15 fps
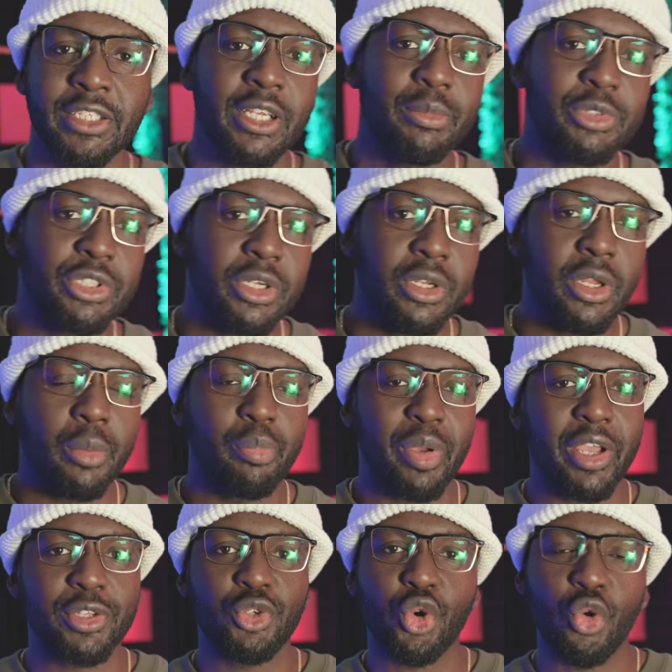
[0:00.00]
Egyptian
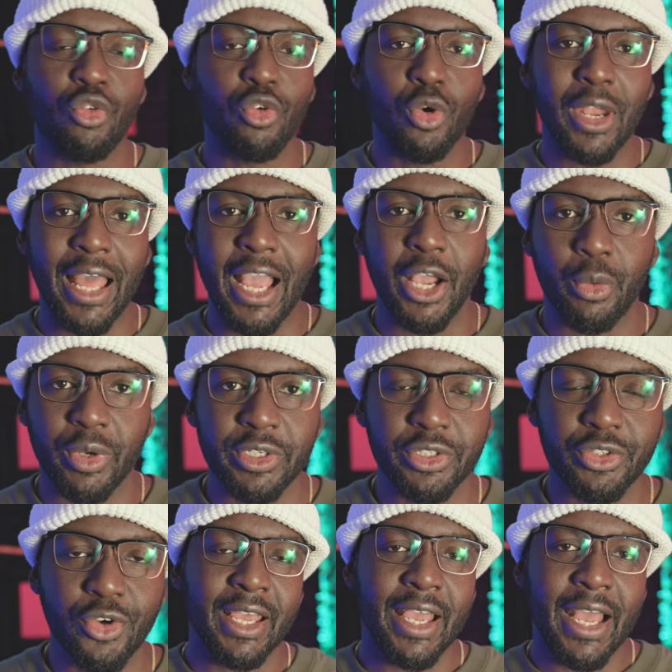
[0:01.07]
pictorial language